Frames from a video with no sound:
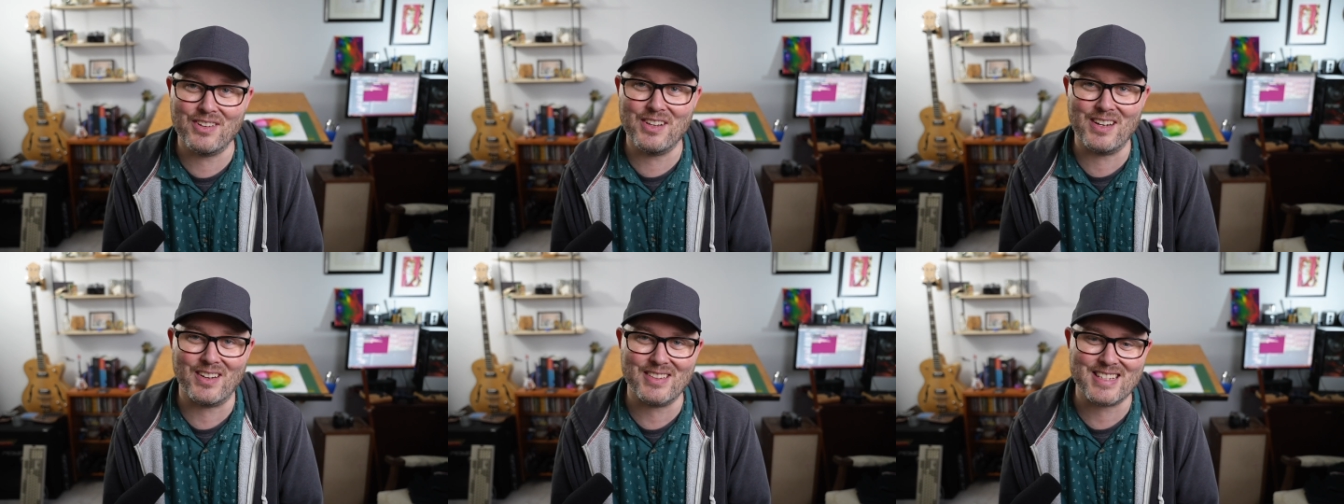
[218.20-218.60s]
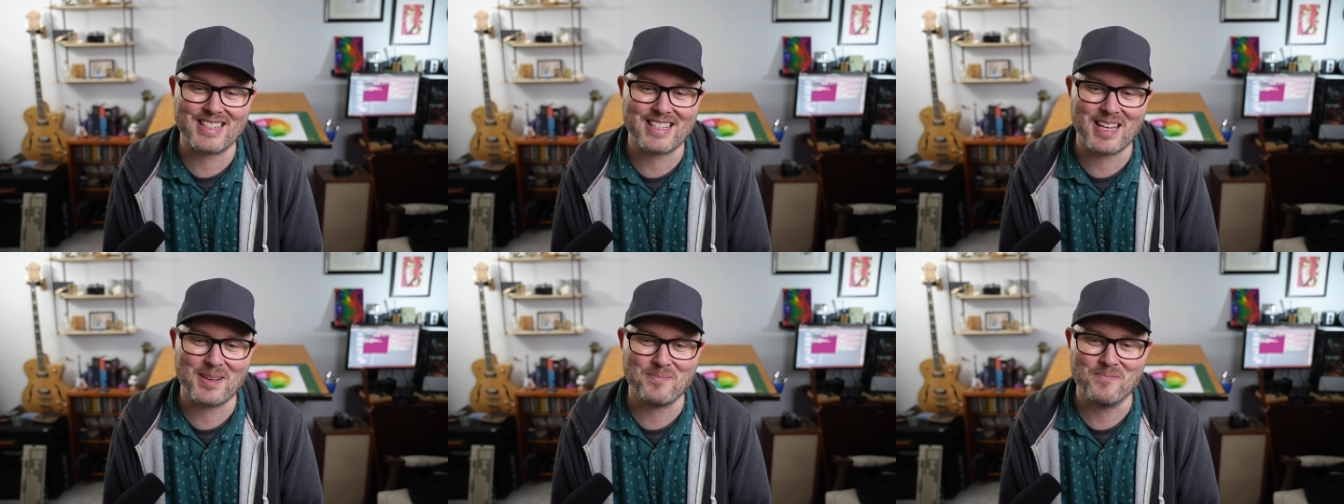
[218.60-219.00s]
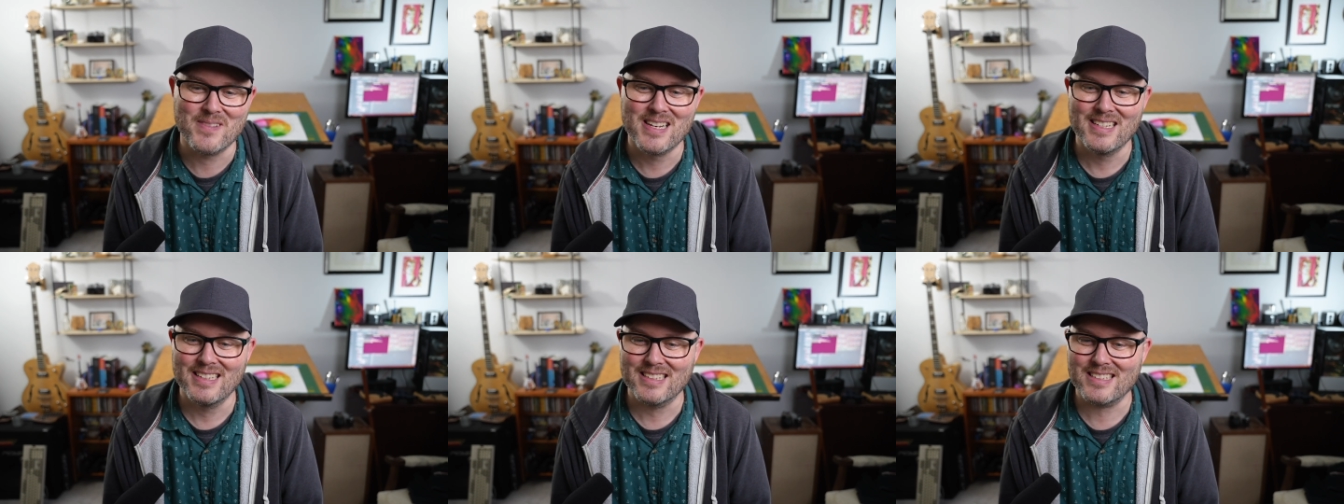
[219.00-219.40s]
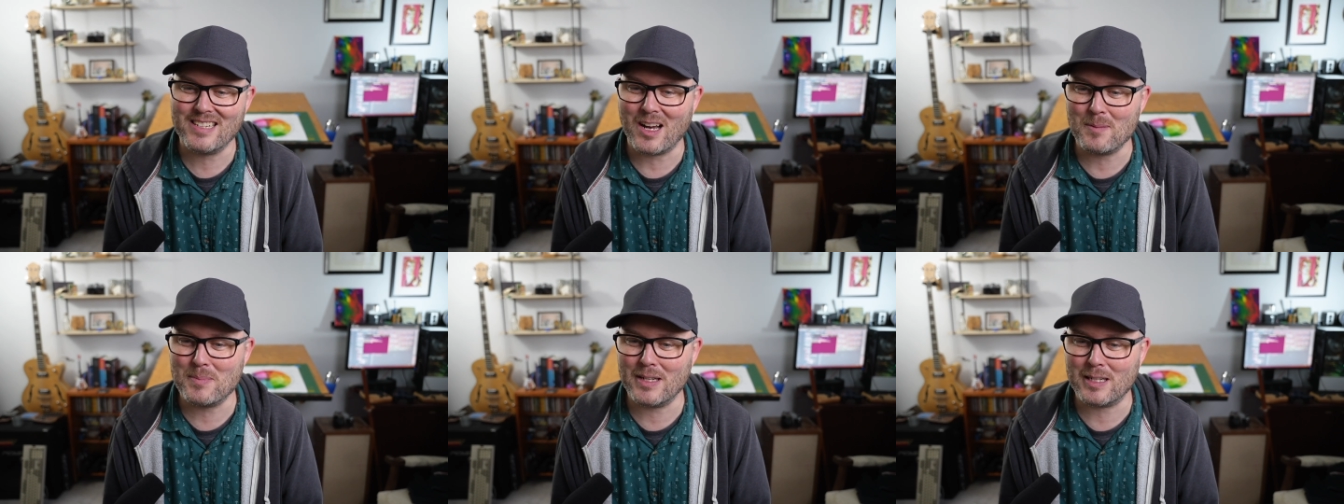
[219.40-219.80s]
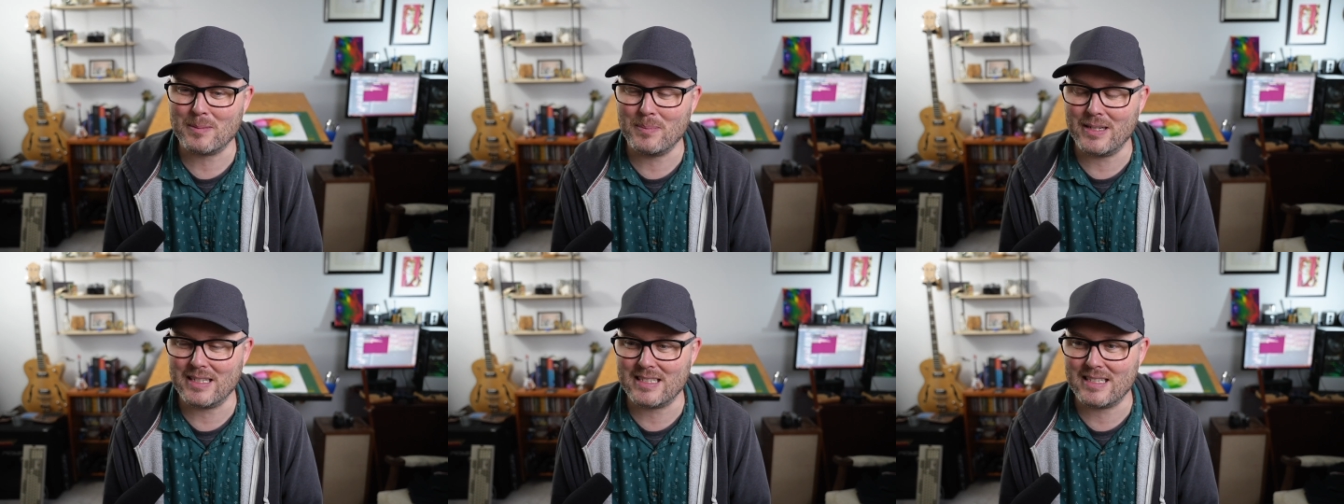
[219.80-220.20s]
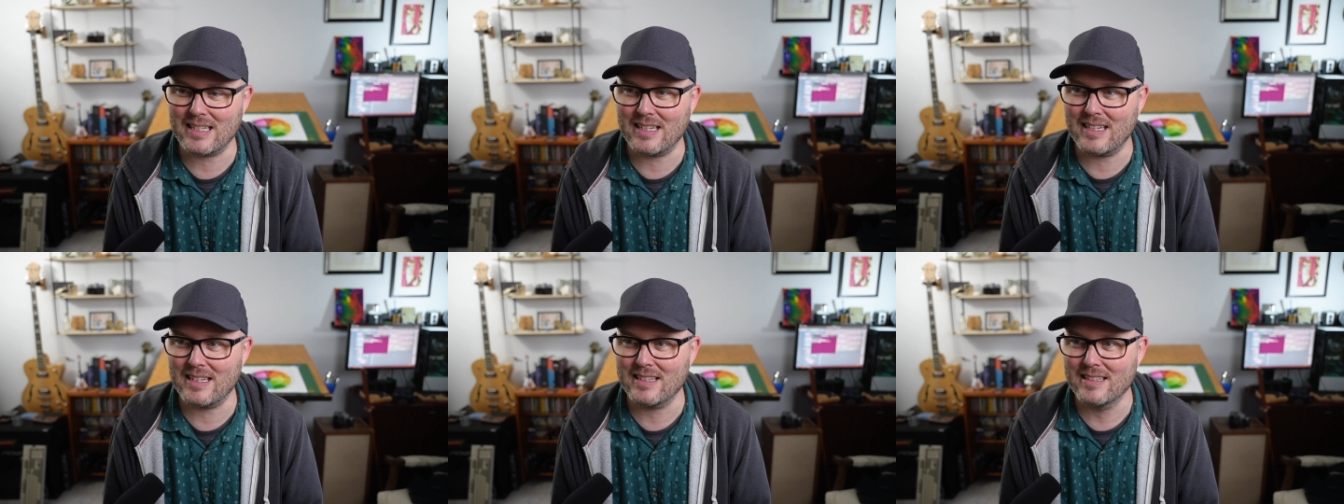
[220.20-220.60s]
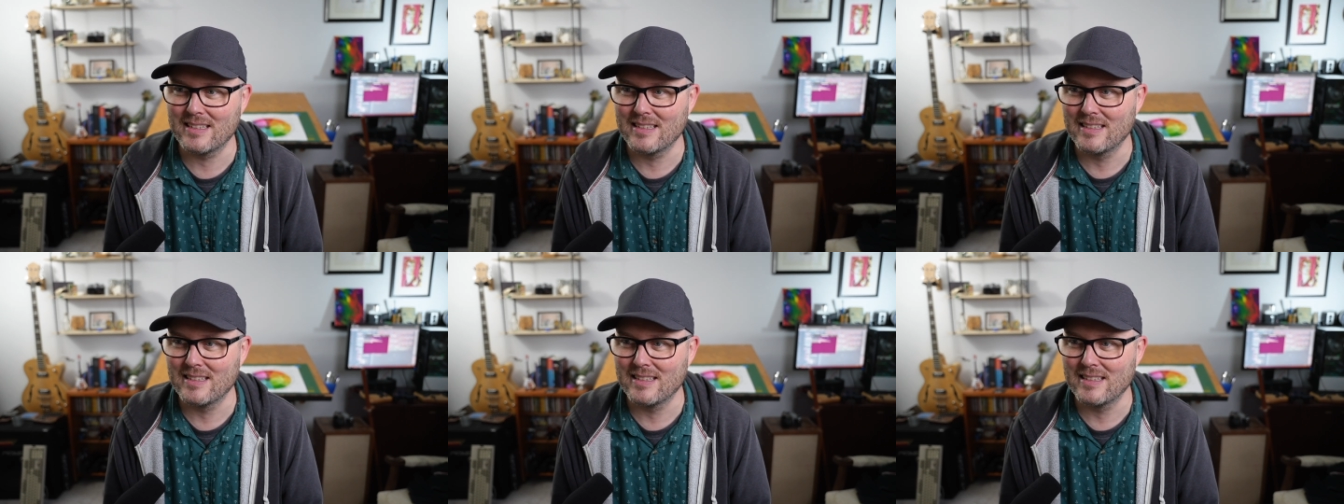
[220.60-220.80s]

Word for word: even on the same topic, but uh,